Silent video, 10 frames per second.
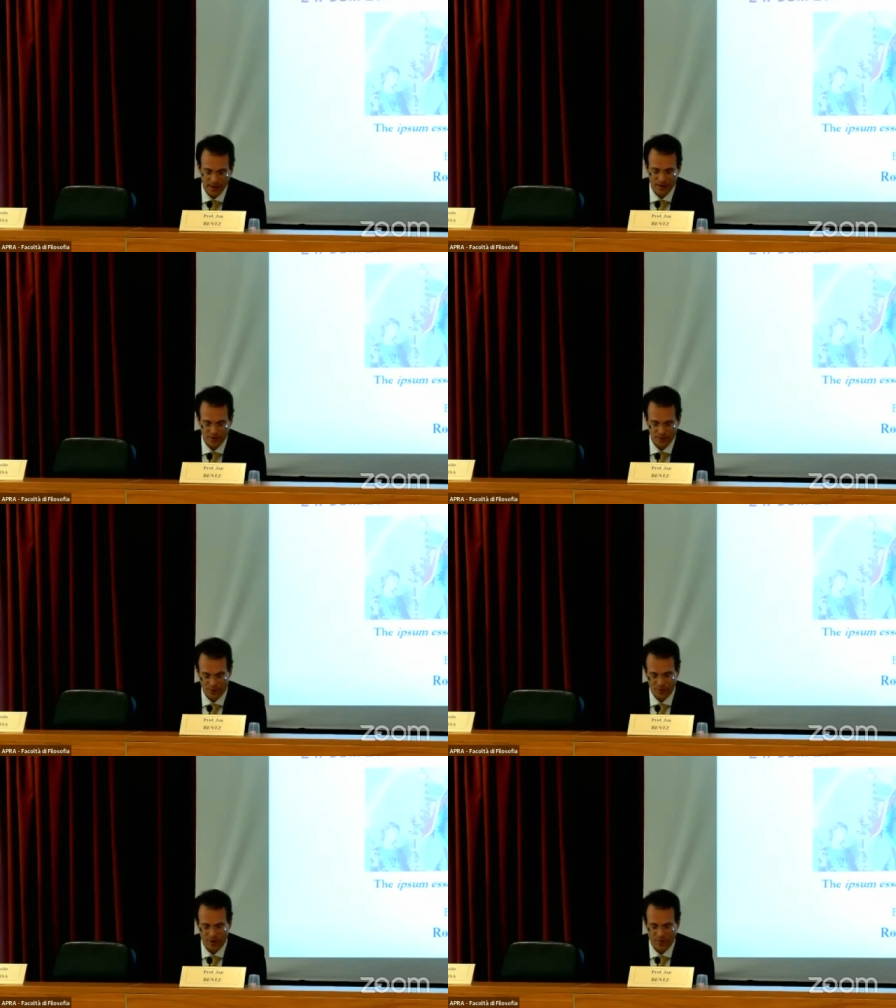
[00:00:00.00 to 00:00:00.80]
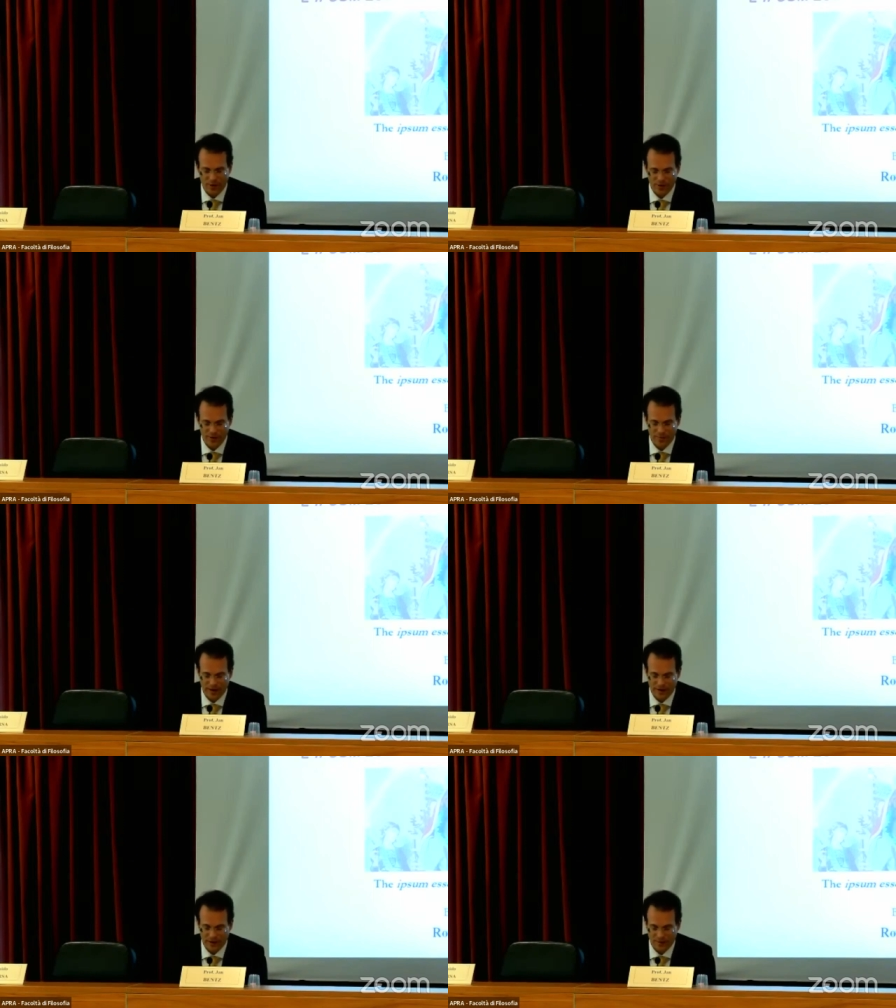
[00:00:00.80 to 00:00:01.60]
and therefore primarily
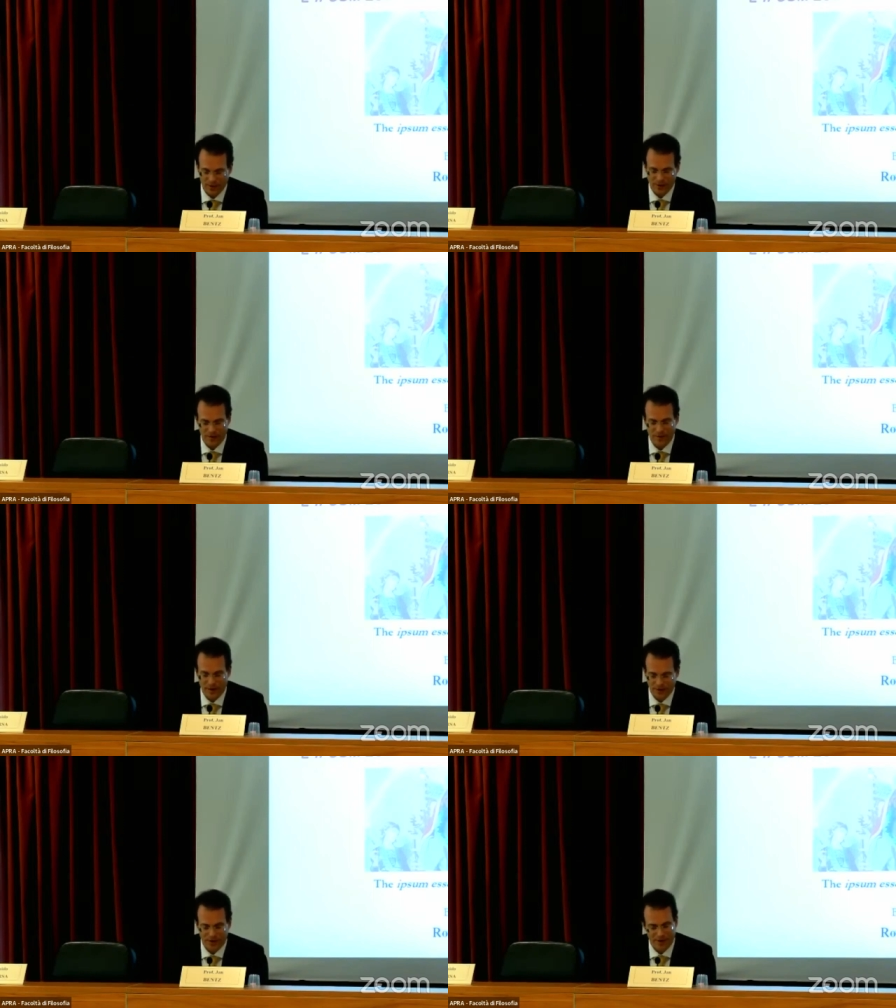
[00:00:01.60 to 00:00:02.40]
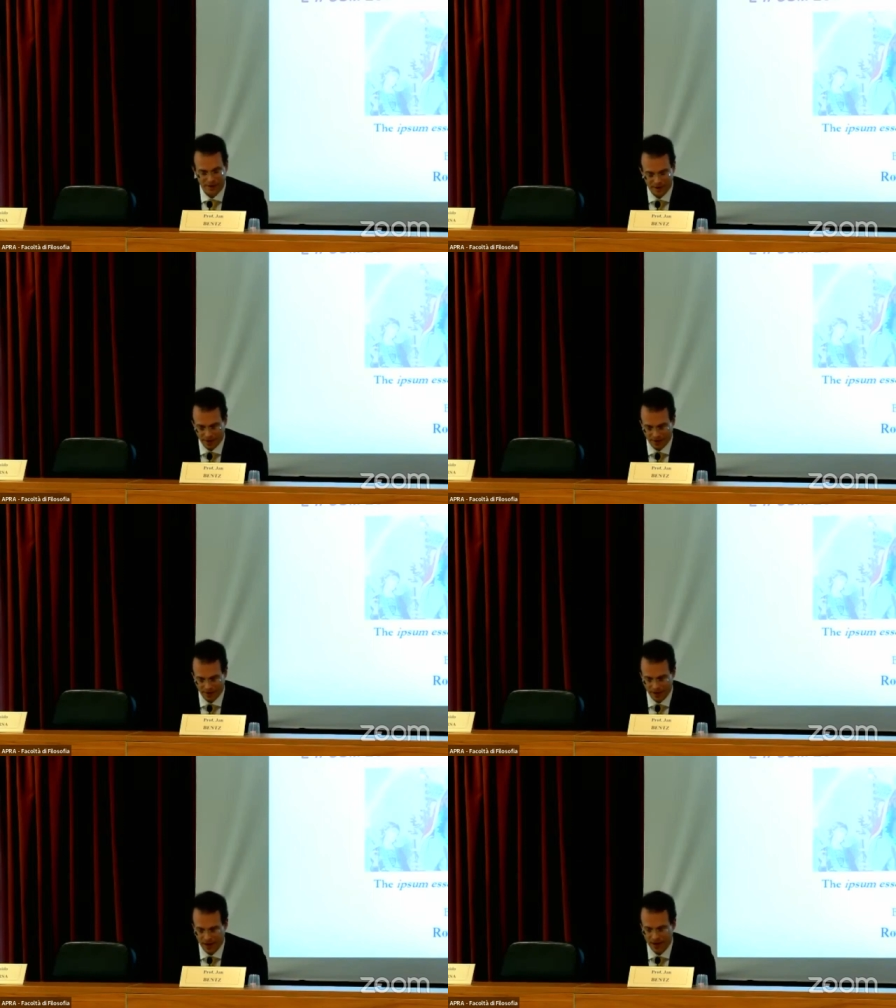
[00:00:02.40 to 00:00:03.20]
bases participation in itself.